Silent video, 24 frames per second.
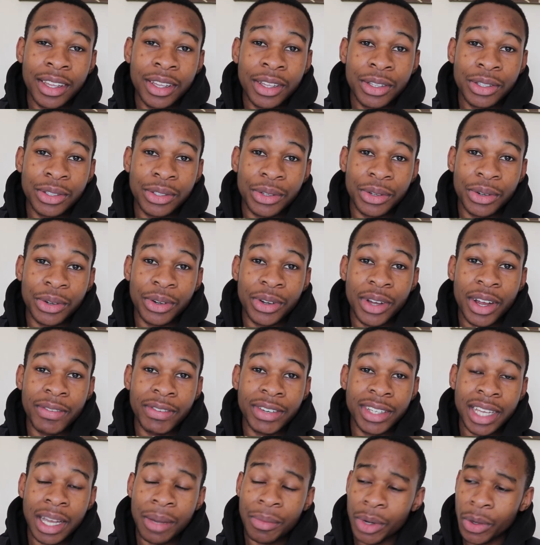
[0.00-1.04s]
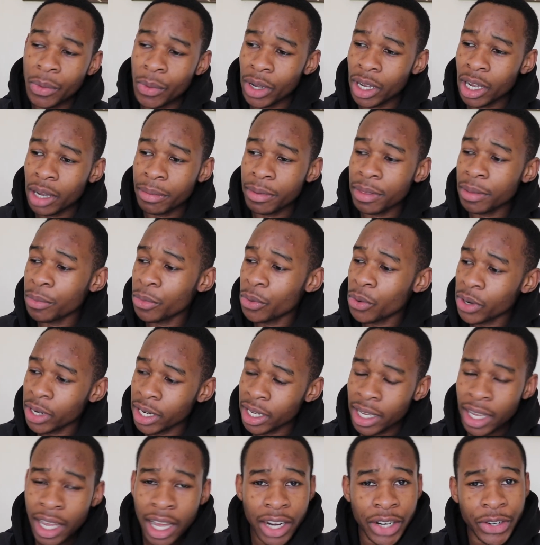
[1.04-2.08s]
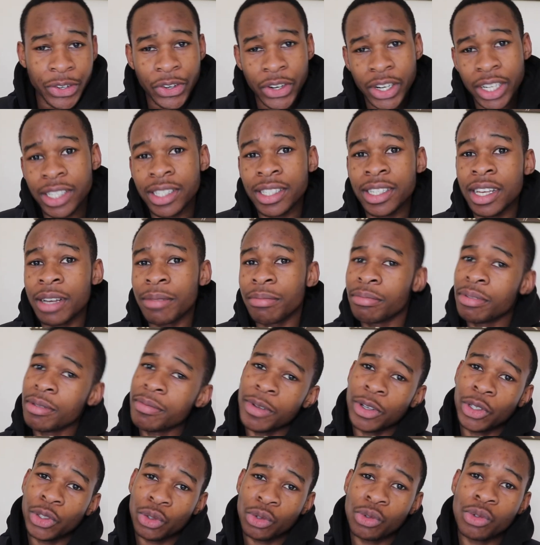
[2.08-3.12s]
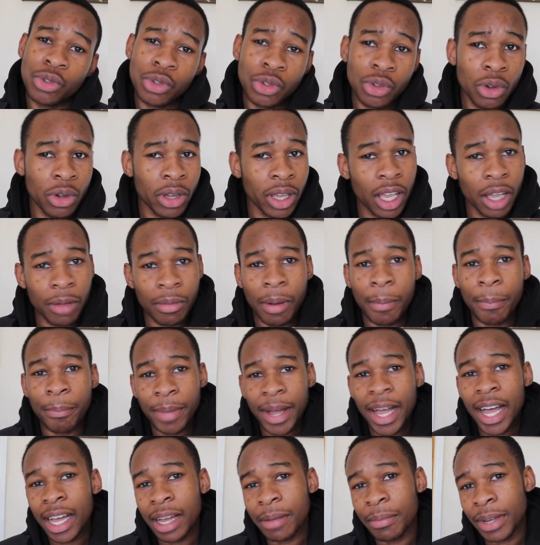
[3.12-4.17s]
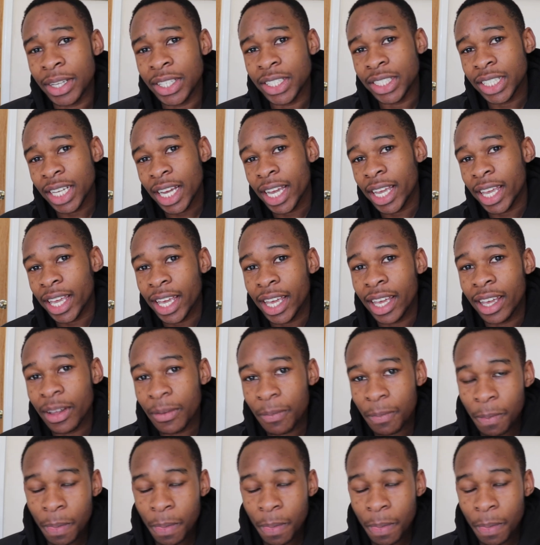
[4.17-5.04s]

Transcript: So every time I wake up in the morning, I dress up, put my shoes on, get my bag, my jacket.